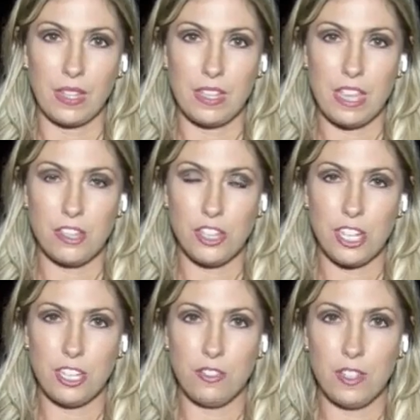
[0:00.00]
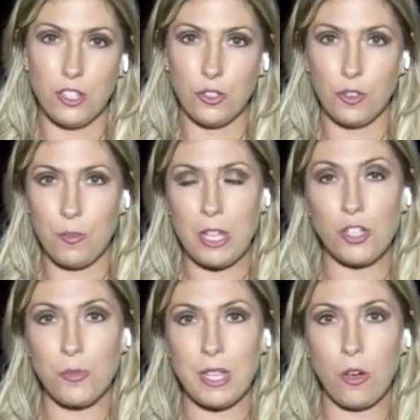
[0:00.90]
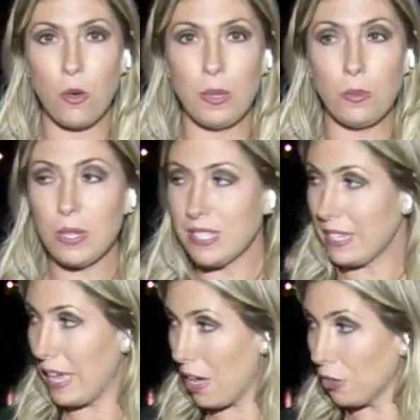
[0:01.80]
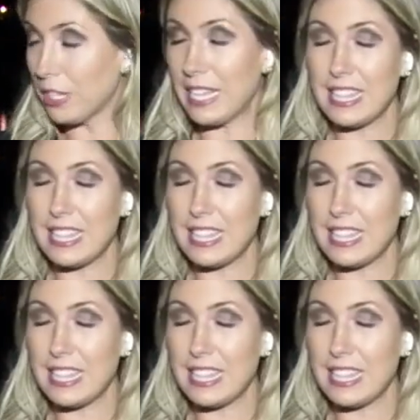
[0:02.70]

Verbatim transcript: Yeah, Chandy, the vigil for Benjamin Coleman was held